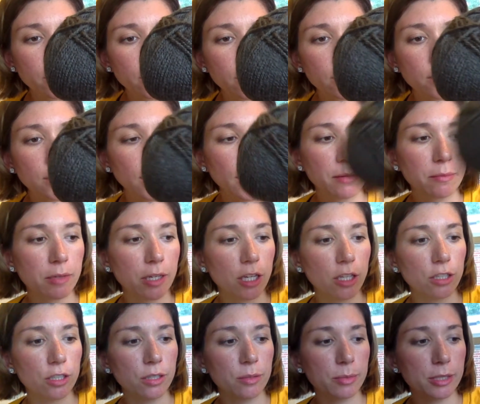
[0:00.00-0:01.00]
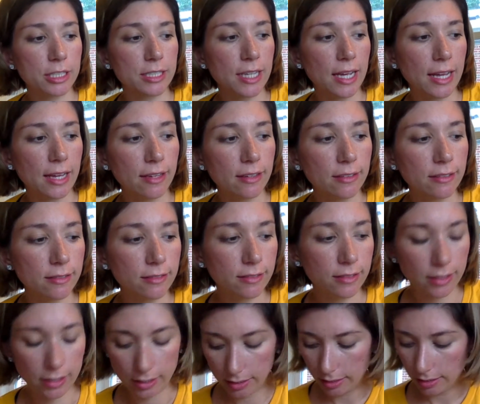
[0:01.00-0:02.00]
Yeah, color number 10.
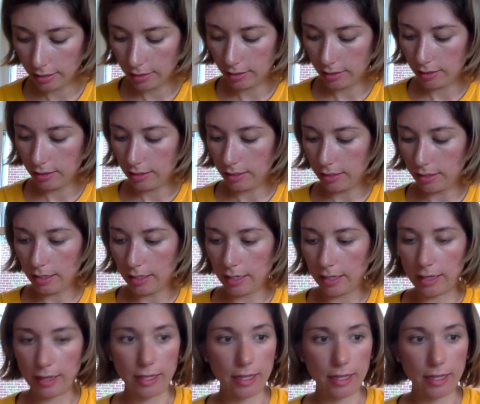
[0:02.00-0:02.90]
And